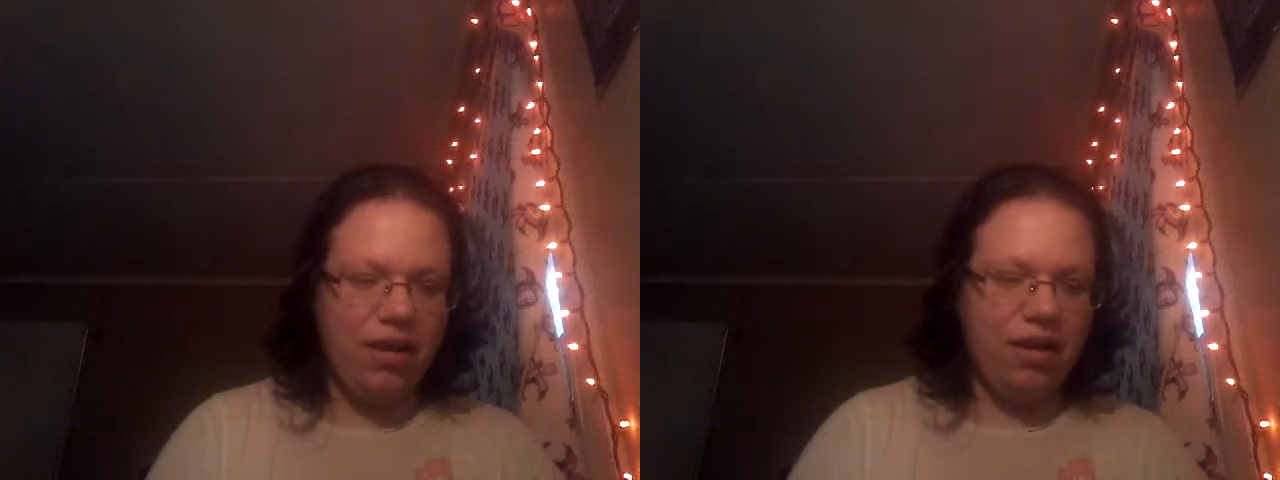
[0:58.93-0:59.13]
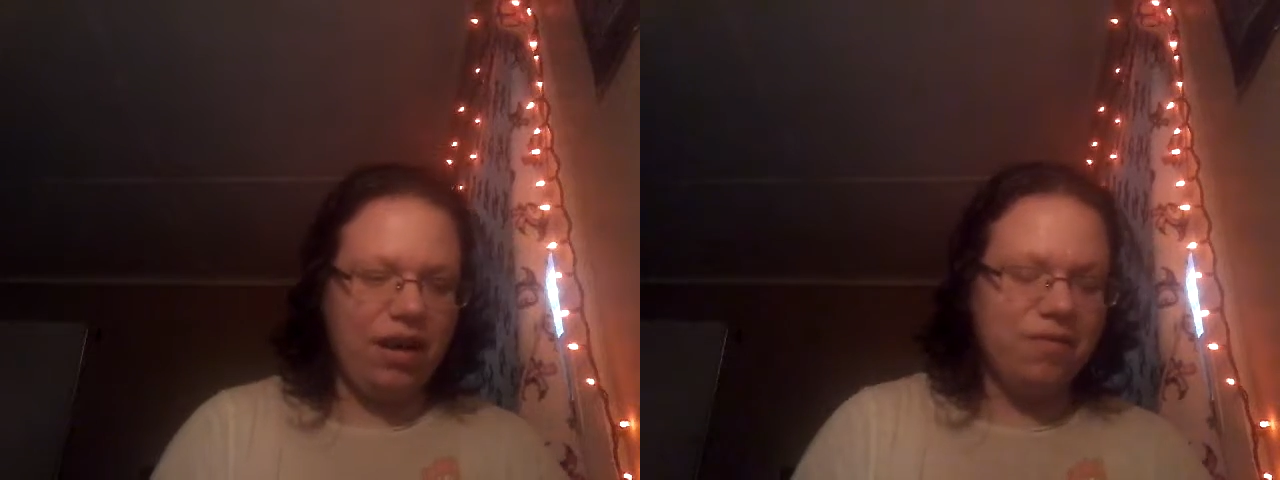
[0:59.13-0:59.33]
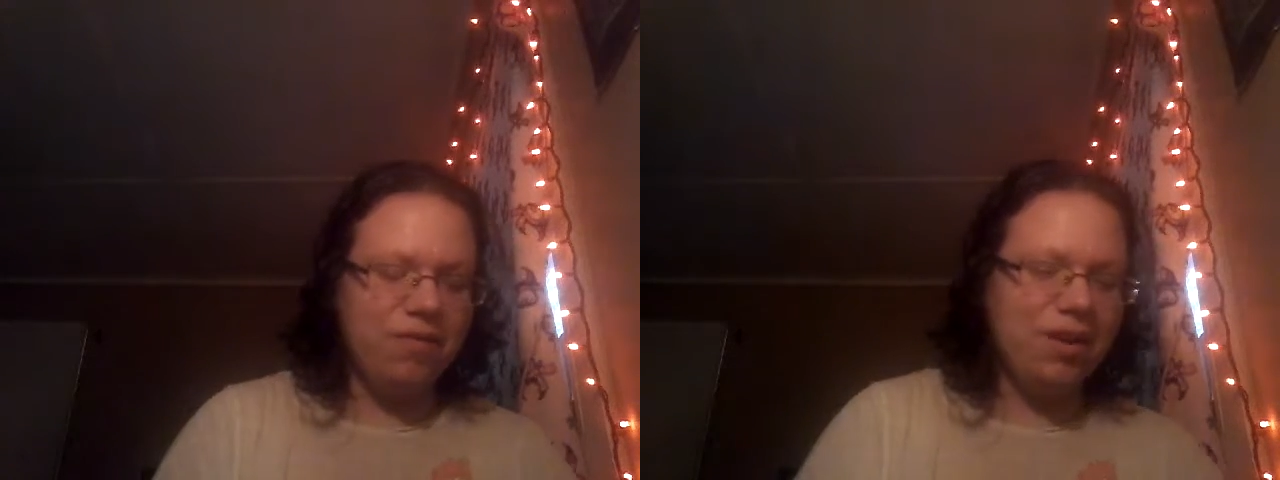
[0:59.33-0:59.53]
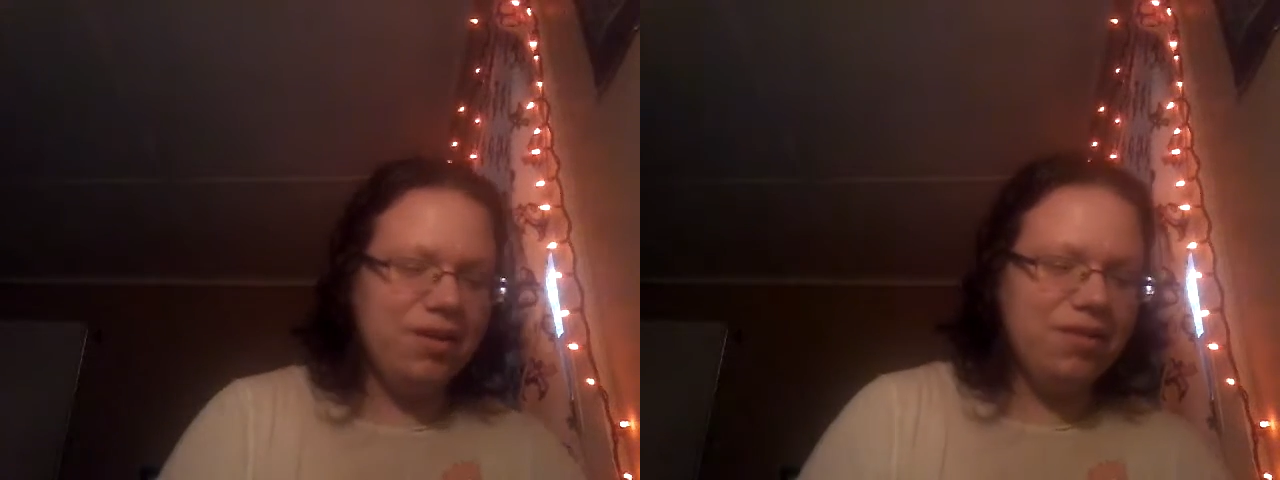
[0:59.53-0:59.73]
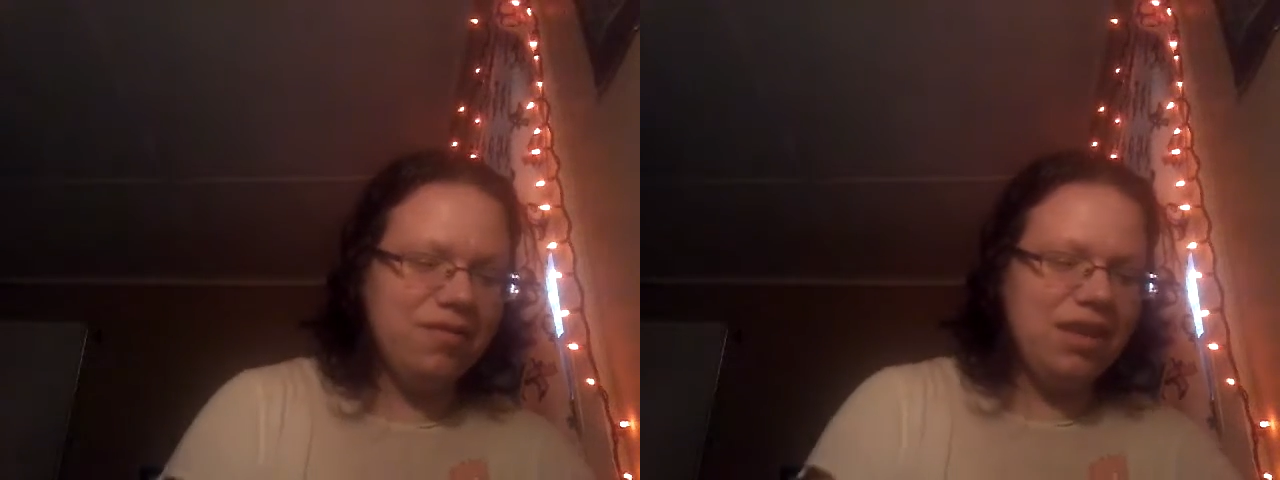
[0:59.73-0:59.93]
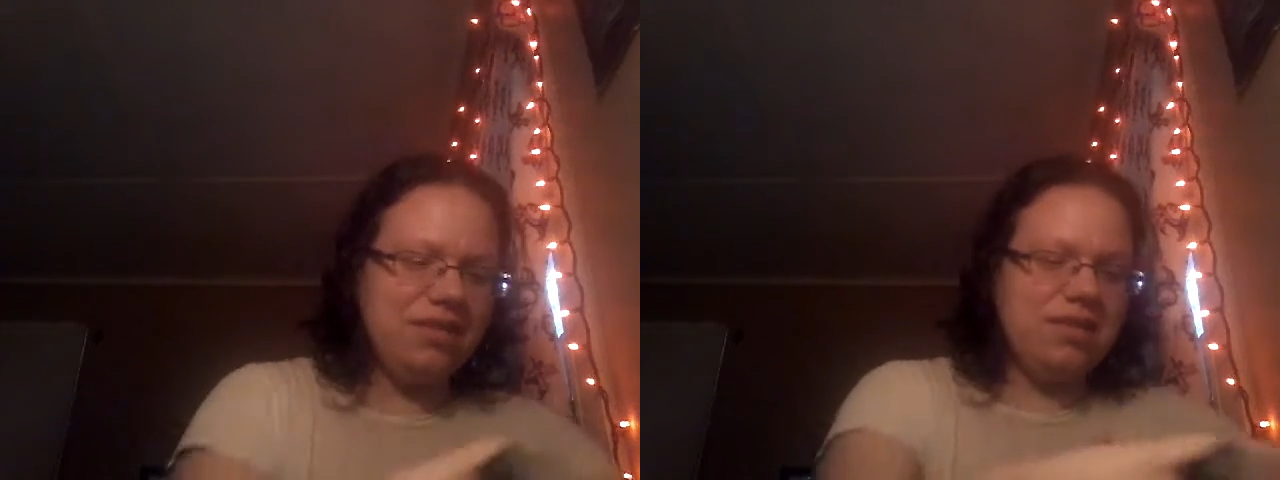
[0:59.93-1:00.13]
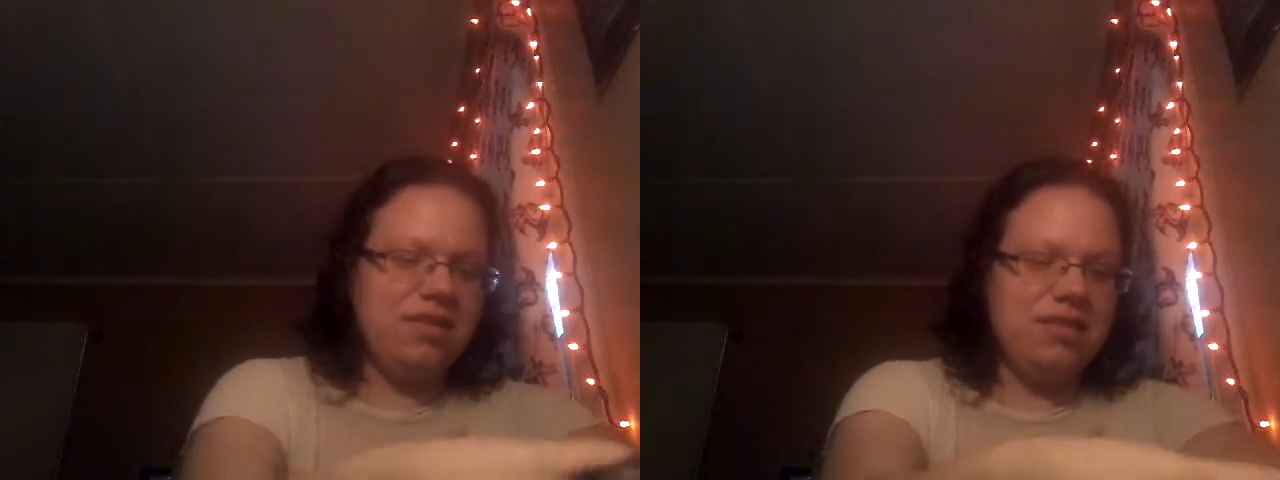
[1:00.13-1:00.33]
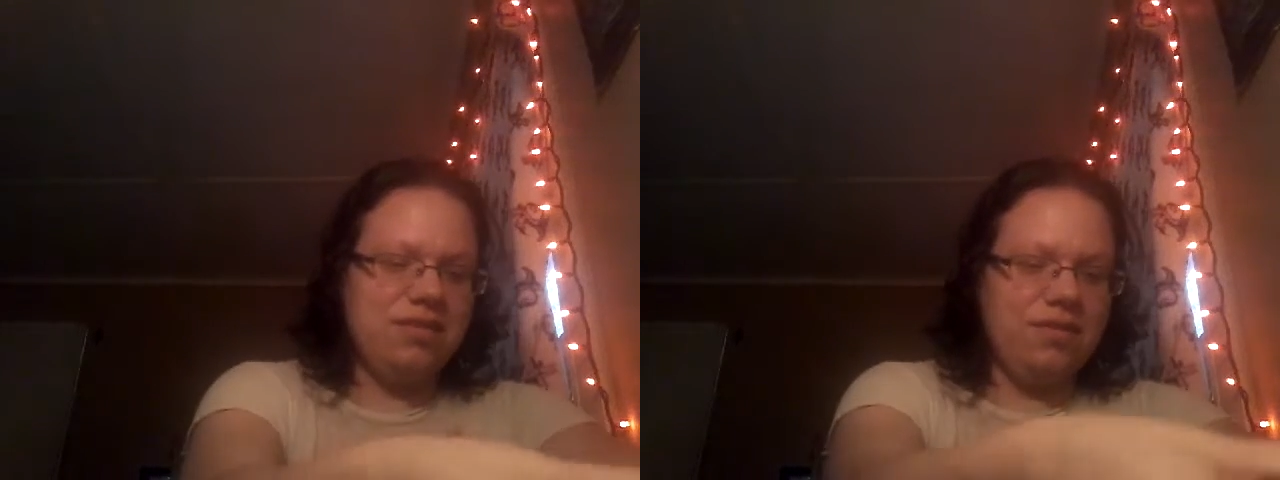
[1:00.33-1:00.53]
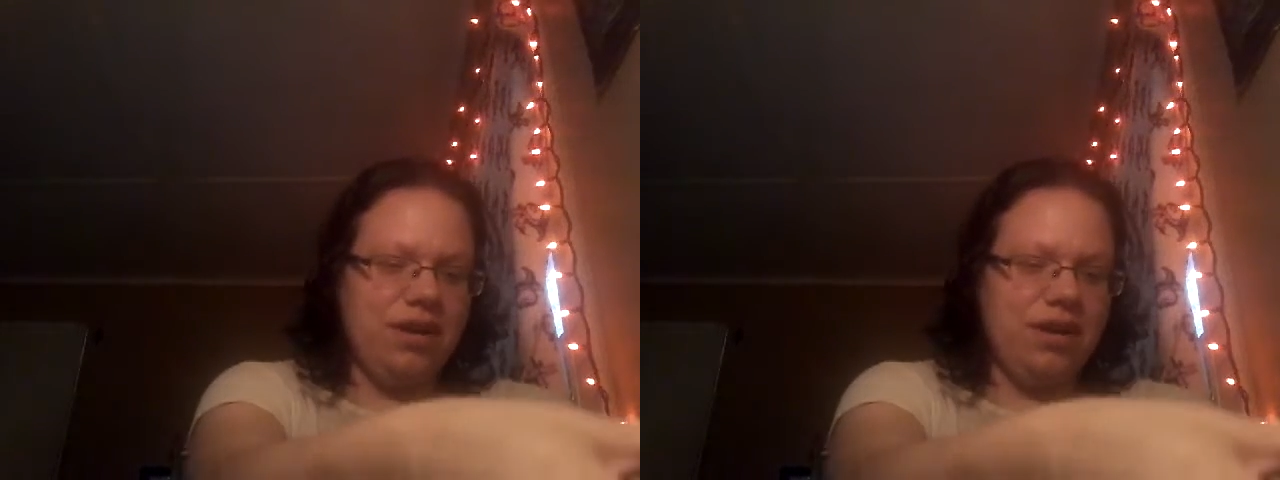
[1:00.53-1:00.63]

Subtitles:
All right, what are the messages